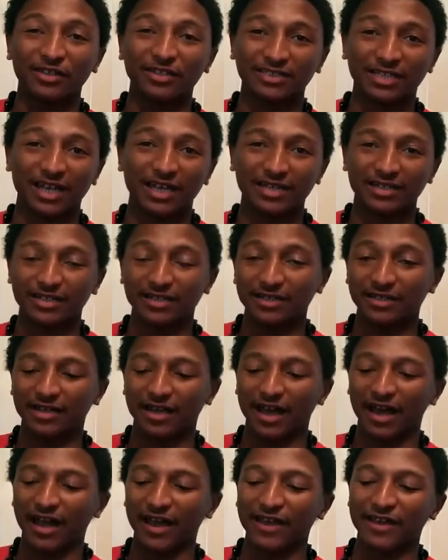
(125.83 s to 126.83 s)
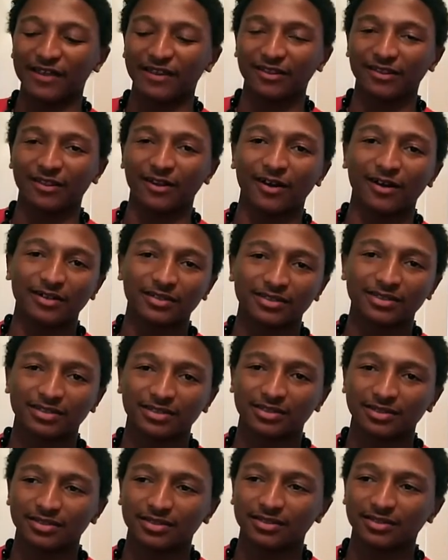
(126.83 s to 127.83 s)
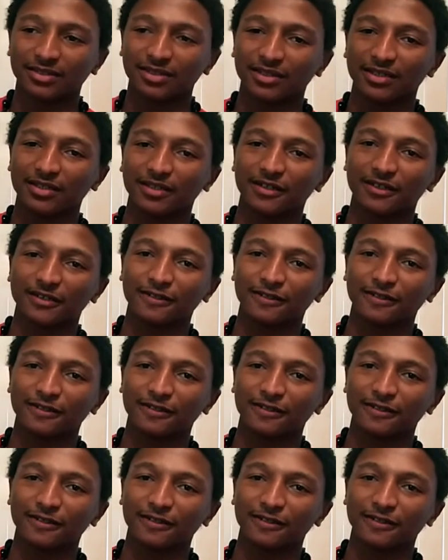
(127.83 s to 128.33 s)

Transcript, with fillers: least I did, I lost the